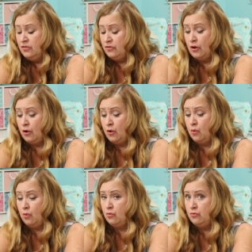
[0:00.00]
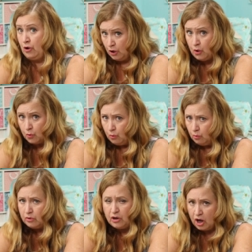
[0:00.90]
So no,
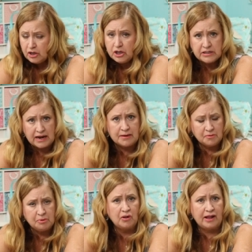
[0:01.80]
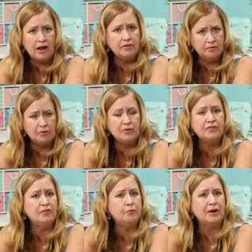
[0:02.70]
not a good time to pull out
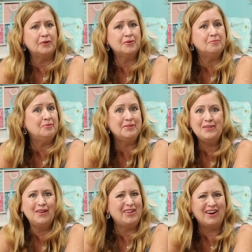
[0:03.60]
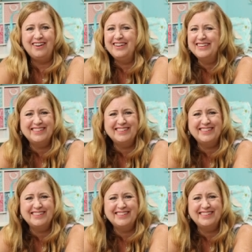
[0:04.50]
boots and sweaters. Just not there.